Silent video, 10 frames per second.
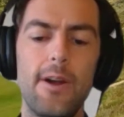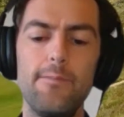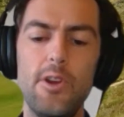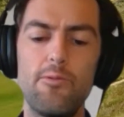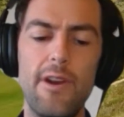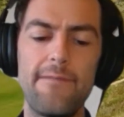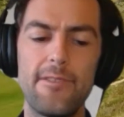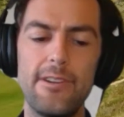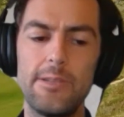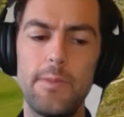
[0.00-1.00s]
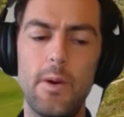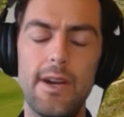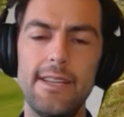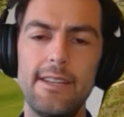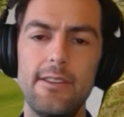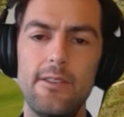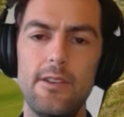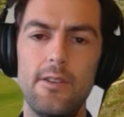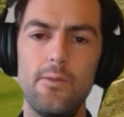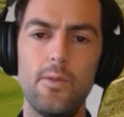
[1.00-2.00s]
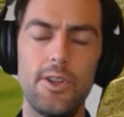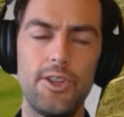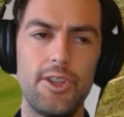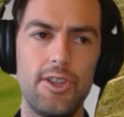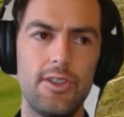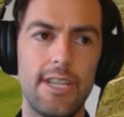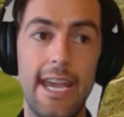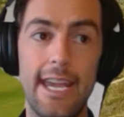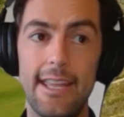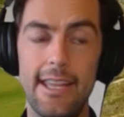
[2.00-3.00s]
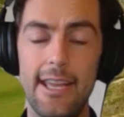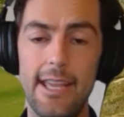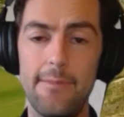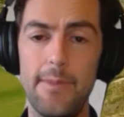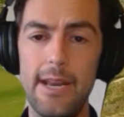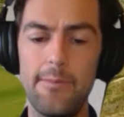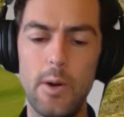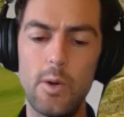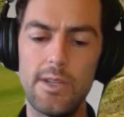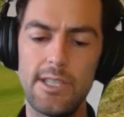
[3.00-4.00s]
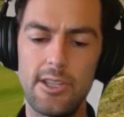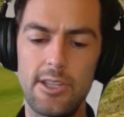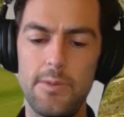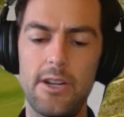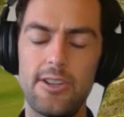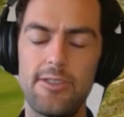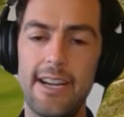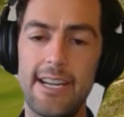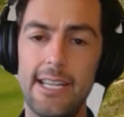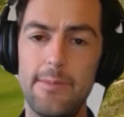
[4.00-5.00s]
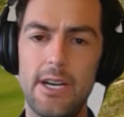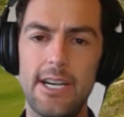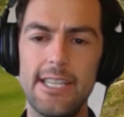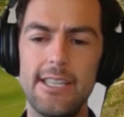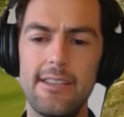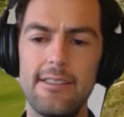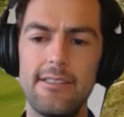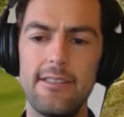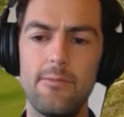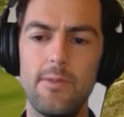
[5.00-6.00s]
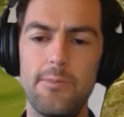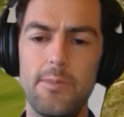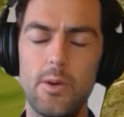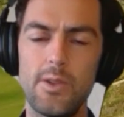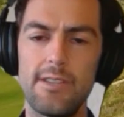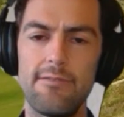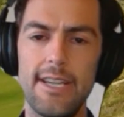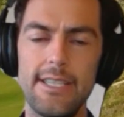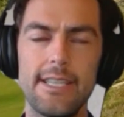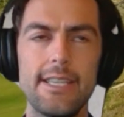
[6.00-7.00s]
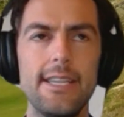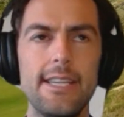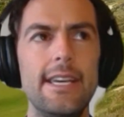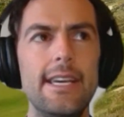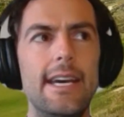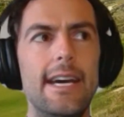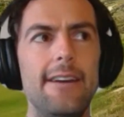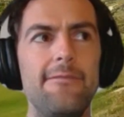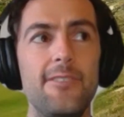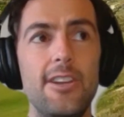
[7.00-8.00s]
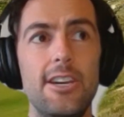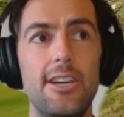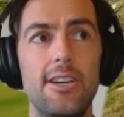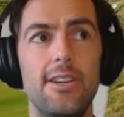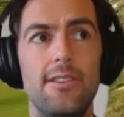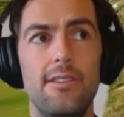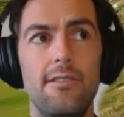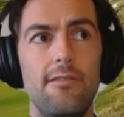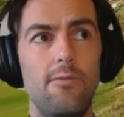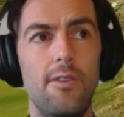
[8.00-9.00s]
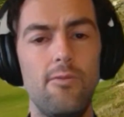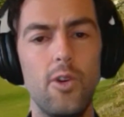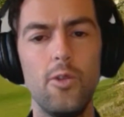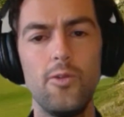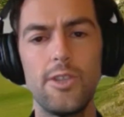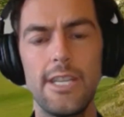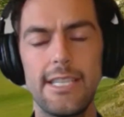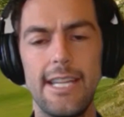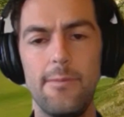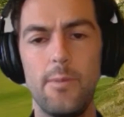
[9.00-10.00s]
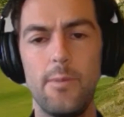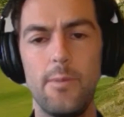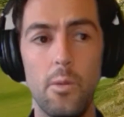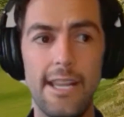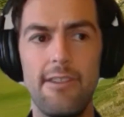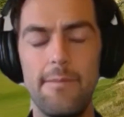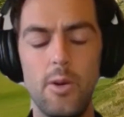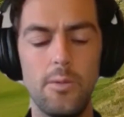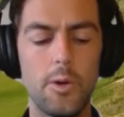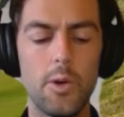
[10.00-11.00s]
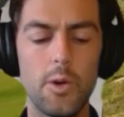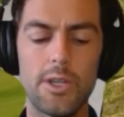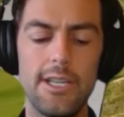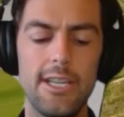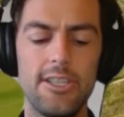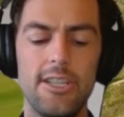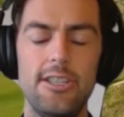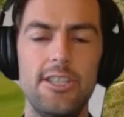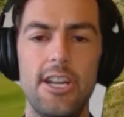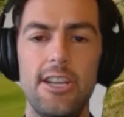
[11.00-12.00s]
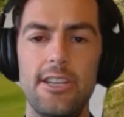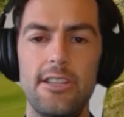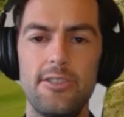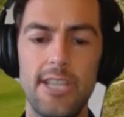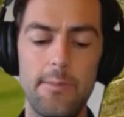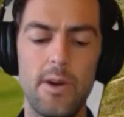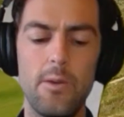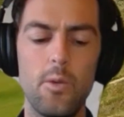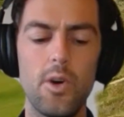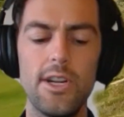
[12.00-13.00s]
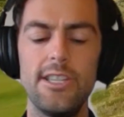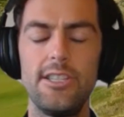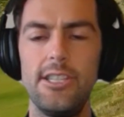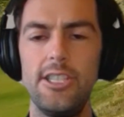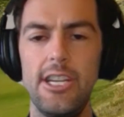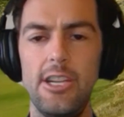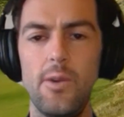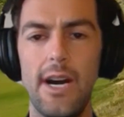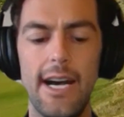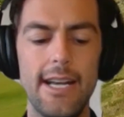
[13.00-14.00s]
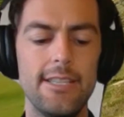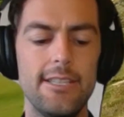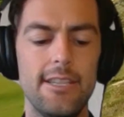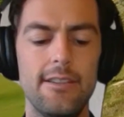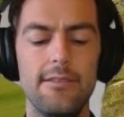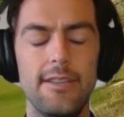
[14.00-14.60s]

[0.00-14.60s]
your reference point, which say embedded ball is the spot directly behind where your ball is at rest. For your Rule 16.1, your abnormal course conditions, your temporary waters, your GURs, your